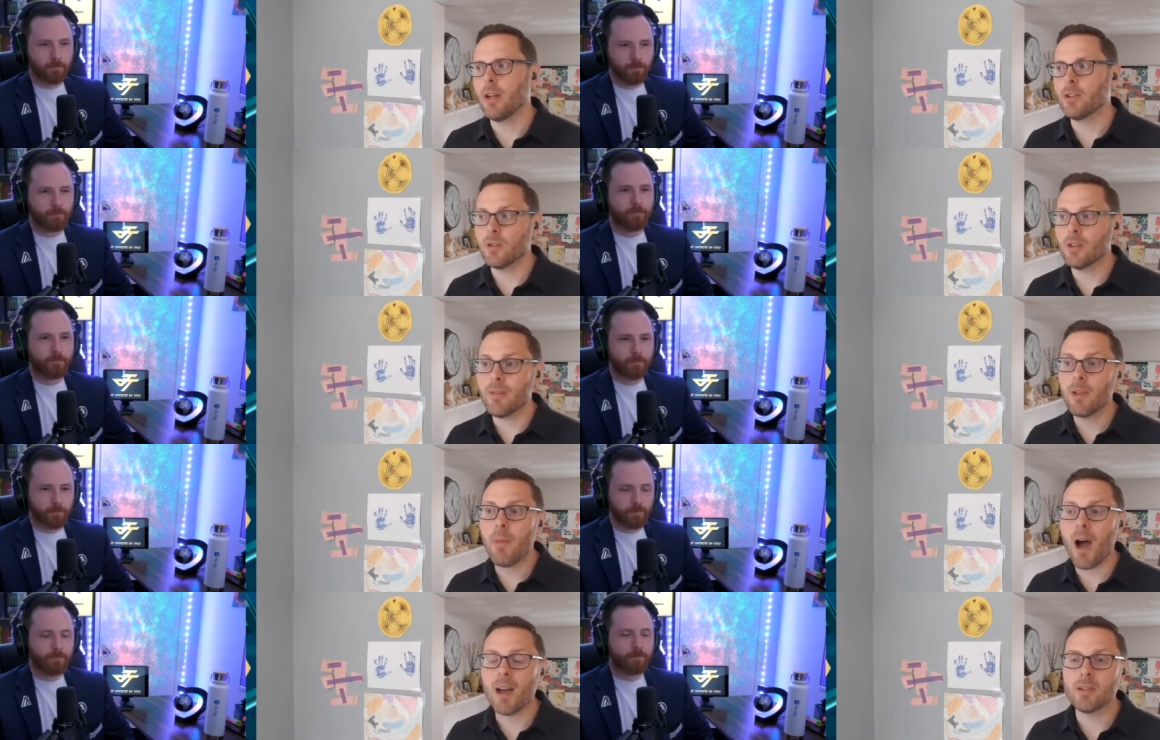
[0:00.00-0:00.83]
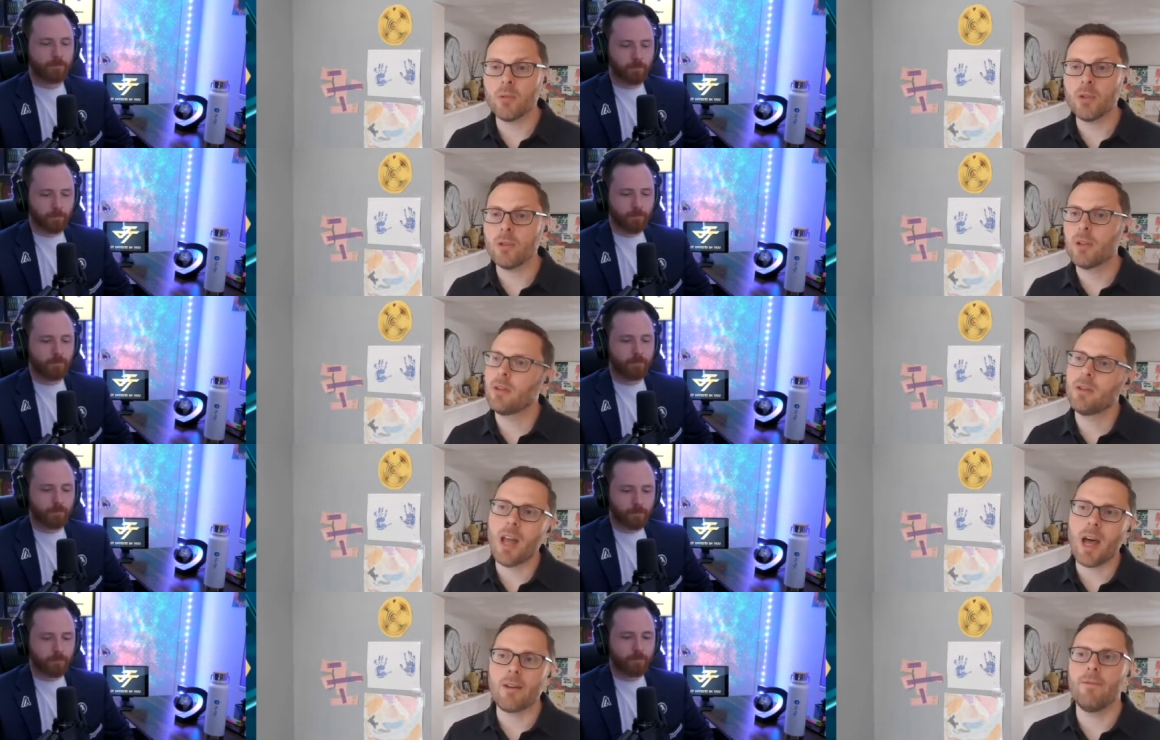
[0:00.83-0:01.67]
Speaker 1: So definitely possible,
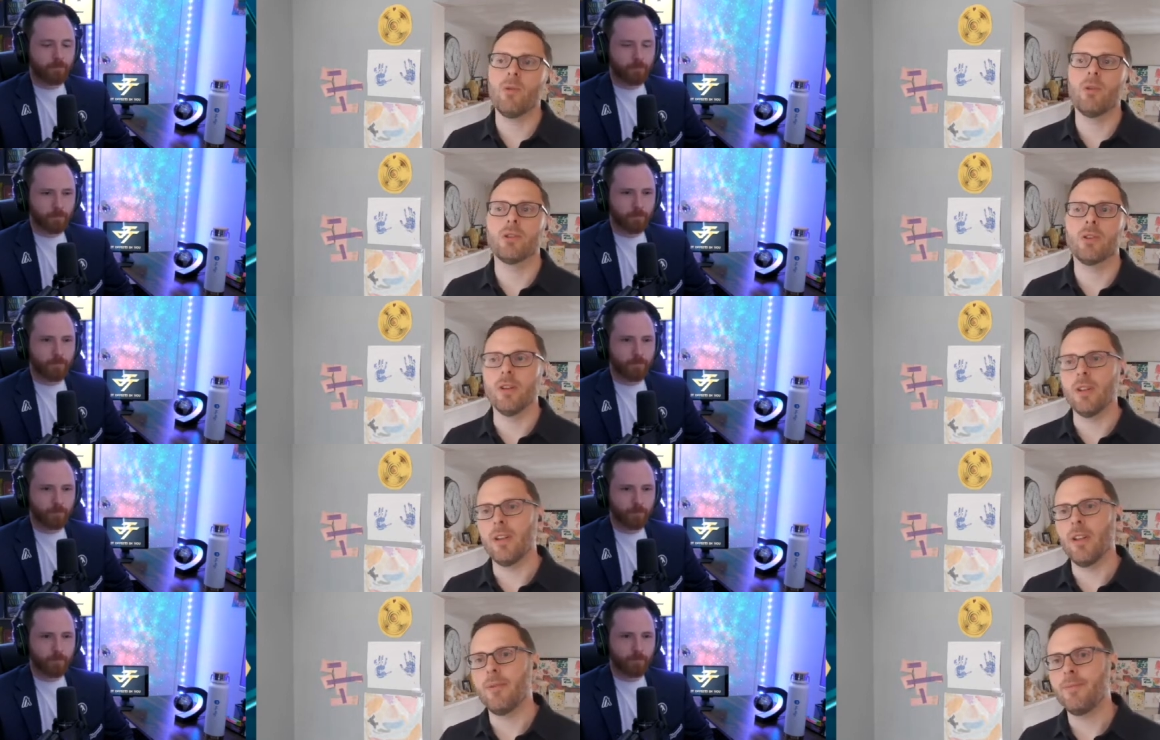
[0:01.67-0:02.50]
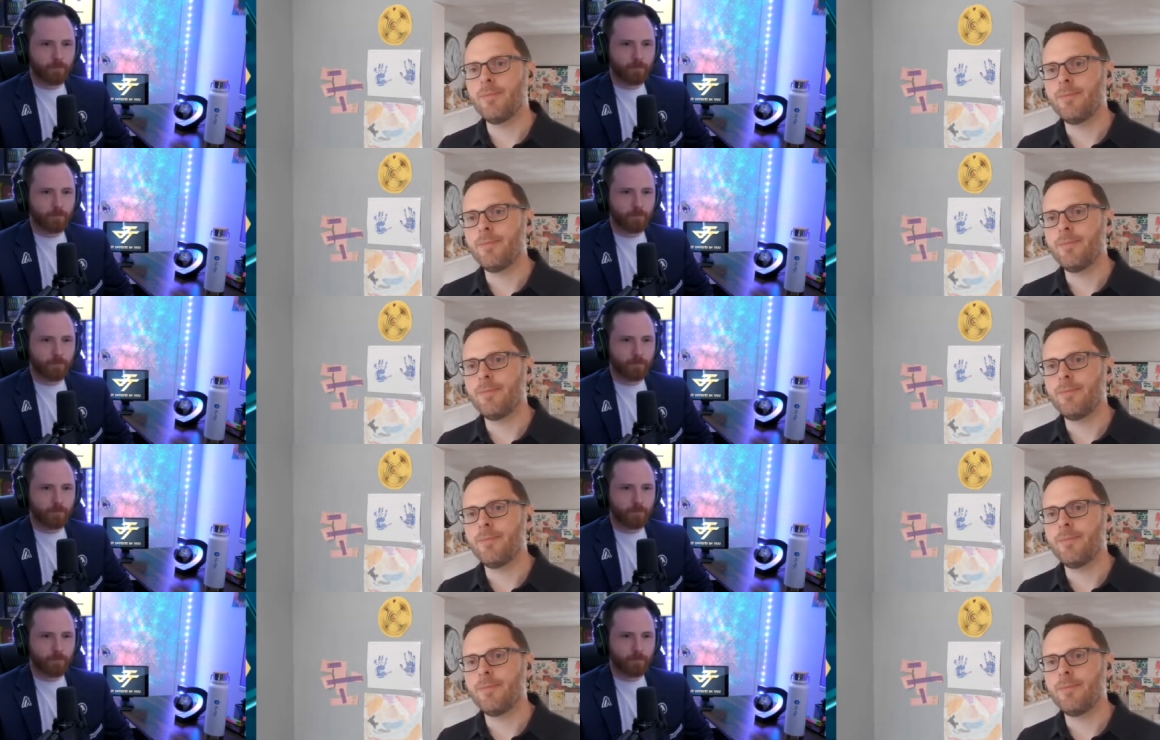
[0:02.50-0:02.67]
not a focus currently, though.